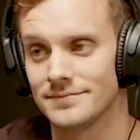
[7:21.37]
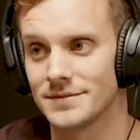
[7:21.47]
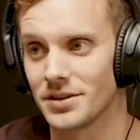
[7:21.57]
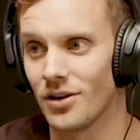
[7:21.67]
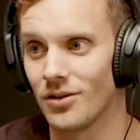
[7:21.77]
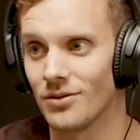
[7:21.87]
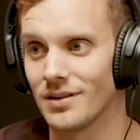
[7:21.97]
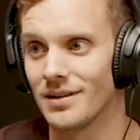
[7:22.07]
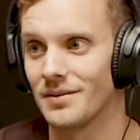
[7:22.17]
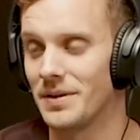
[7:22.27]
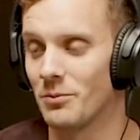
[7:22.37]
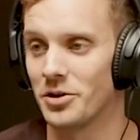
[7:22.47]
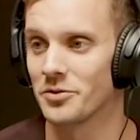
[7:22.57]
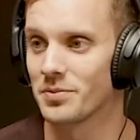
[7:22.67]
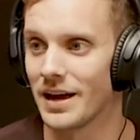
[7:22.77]
So, I mean, when
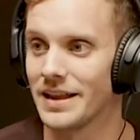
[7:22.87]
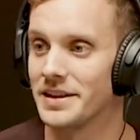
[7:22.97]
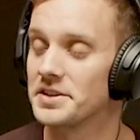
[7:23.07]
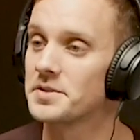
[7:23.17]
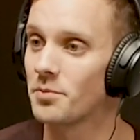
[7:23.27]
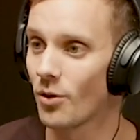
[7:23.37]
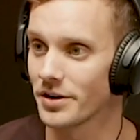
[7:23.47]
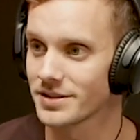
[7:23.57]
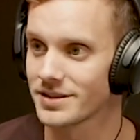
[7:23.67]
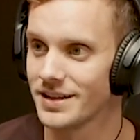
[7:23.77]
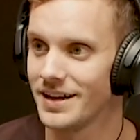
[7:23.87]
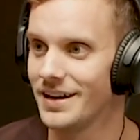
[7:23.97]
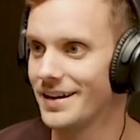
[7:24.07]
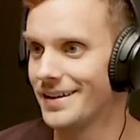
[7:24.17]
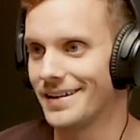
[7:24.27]
you're playing these sports,
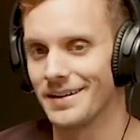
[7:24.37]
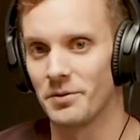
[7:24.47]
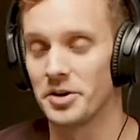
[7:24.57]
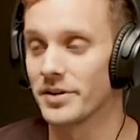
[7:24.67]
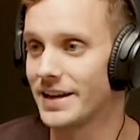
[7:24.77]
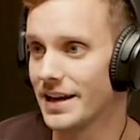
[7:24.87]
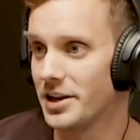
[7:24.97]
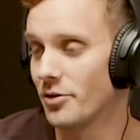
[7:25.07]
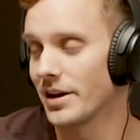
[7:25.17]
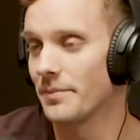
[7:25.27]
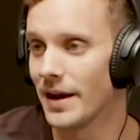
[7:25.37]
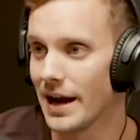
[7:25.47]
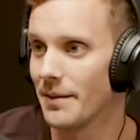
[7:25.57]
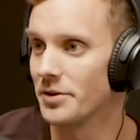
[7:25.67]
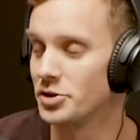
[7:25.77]
when you're a kid, you don't get
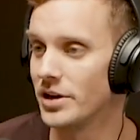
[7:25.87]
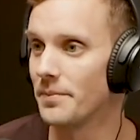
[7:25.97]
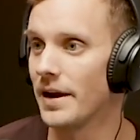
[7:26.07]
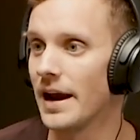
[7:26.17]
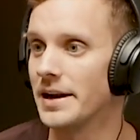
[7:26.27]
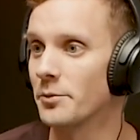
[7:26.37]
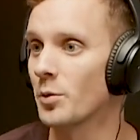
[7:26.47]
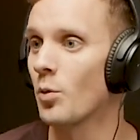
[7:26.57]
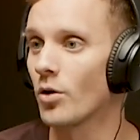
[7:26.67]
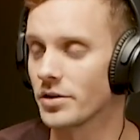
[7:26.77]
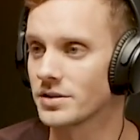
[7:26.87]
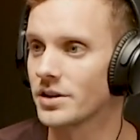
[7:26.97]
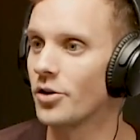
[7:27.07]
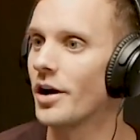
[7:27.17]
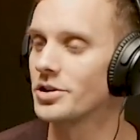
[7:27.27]
paid, but you get paid in rewards.
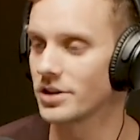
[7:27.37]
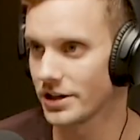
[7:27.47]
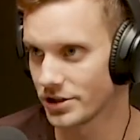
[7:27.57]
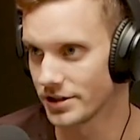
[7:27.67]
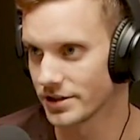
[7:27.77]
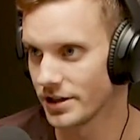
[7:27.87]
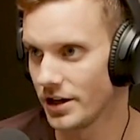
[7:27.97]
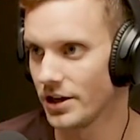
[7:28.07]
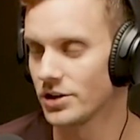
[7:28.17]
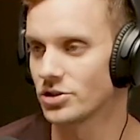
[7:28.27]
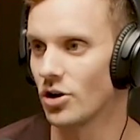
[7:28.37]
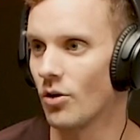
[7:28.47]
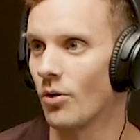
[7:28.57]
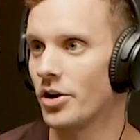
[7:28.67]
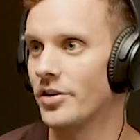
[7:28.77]
Congratulations.
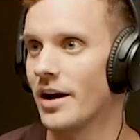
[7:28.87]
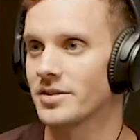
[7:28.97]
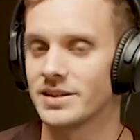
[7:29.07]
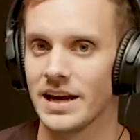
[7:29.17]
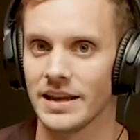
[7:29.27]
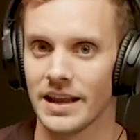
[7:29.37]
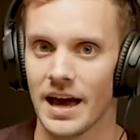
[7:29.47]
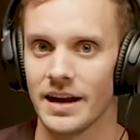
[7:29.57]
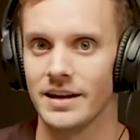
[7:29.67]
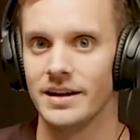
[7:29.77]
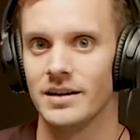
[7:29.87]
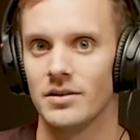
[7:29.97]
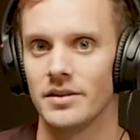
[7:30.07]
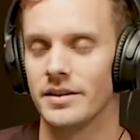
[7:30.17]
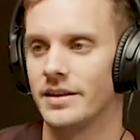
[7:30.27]
So are you now saying that
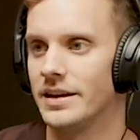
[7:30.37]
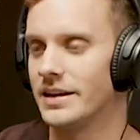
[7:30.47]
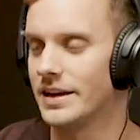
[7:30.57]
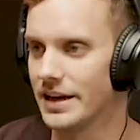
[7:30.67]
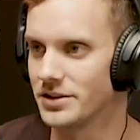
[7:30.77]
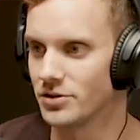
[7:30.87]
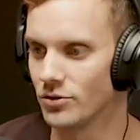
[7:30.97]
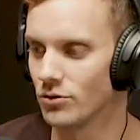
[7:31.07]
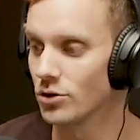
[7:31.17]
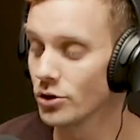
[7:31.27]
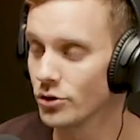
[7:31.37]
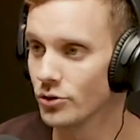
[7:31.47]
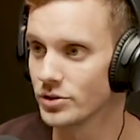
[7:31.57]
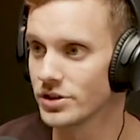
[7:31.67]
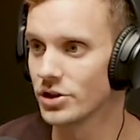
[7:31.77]
the kids who
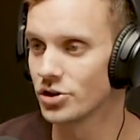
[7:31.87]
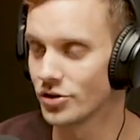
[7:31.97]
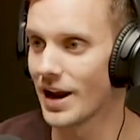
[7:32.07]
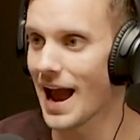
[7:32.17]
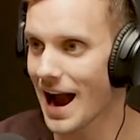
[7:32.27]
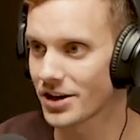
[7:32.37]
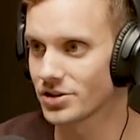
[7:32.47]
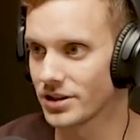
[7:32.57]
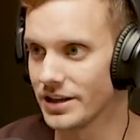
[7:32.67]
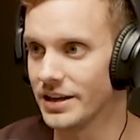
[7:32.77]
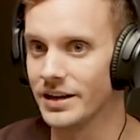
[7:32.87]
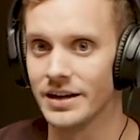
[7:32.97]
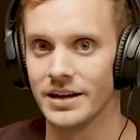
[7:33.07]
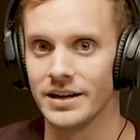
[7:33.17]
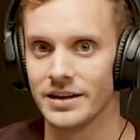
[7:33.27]
lose should actually
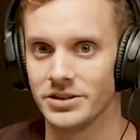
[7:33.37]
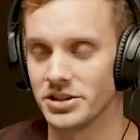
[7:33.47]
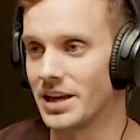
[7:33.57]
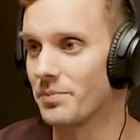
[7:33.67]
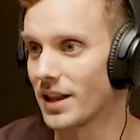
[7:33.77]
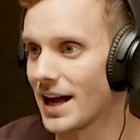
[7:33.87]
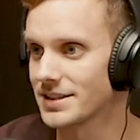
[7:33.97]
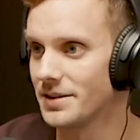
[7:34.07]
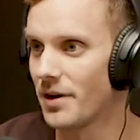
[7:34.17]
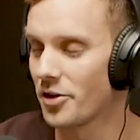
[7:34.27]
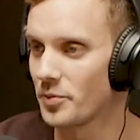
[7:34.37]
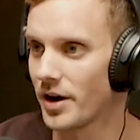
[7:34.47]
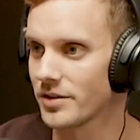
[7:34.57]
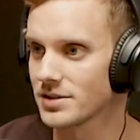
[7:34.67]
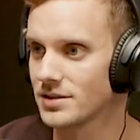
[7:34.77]
just get blasted by their
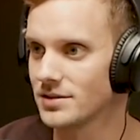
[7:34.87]
parents?